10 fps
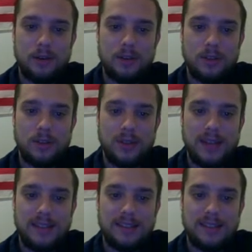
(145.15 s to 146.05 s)
to the
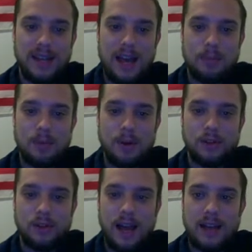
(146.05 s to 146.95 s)
next tab
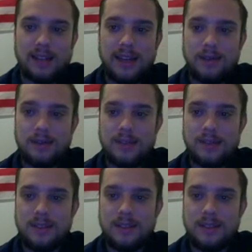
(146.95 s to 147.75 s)
under Ad Accounts